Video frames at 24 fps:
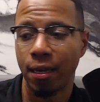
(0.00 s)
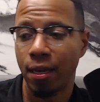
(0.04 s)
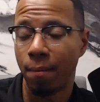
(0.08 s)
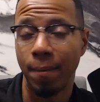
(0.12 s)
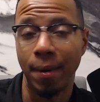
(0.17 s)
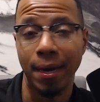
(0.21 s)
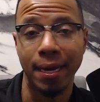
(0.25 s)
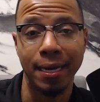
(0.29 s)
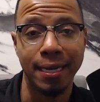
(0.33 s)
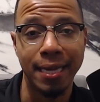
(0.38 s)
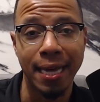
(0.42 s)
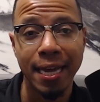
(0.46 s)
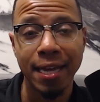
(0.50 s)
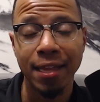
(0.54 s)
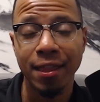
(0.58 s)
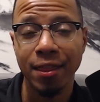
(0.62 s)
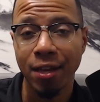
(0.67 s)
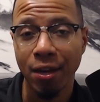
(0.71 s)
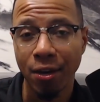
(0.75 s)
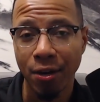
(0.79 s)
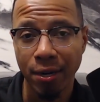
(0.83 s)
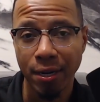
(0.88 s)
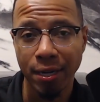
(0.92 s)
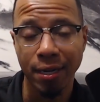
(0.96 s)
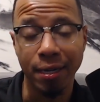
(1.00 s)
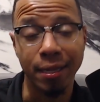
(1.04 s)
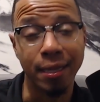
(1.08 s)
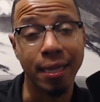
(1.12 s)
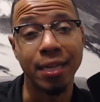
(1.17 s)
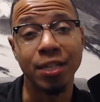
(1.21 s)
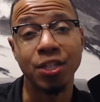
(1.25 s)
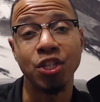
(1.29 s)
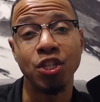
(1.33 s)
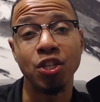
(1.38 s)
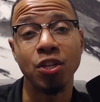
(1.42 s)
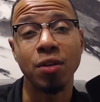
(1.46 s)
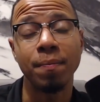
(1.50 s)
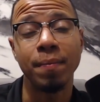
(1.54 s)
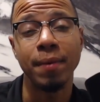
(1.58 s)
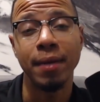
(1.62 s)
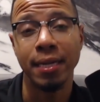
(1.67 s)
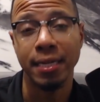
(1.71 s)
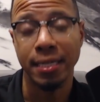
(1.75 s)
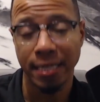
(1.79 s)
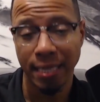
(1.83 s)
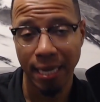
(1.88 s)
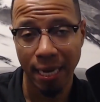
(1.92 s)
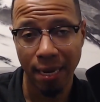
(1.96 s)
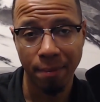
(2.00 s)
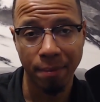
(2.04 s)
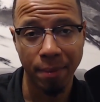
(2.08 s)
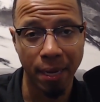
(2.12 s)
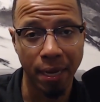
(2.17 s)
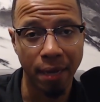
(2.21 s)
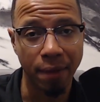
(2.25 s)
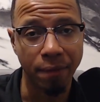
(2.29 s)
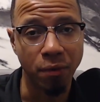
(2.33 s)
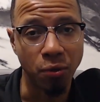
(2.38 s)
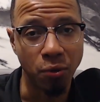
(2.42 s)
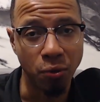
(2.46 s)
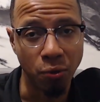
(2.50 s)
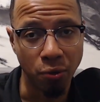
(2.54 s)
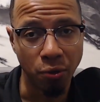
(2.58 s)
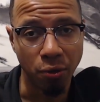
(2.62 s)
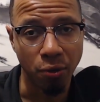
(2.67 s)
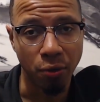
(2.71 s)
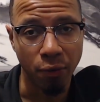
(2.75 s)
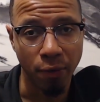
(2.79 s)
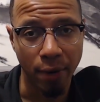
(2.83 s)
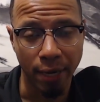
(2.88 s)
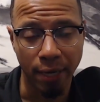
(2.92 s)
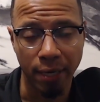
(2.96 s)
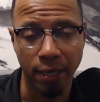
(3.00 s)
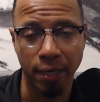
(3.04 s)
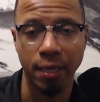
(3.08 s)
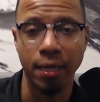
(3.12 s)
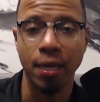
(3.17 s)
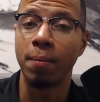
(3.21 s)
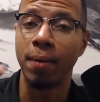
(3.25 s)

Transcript: By day 30, that should be exam day if you do it correctly.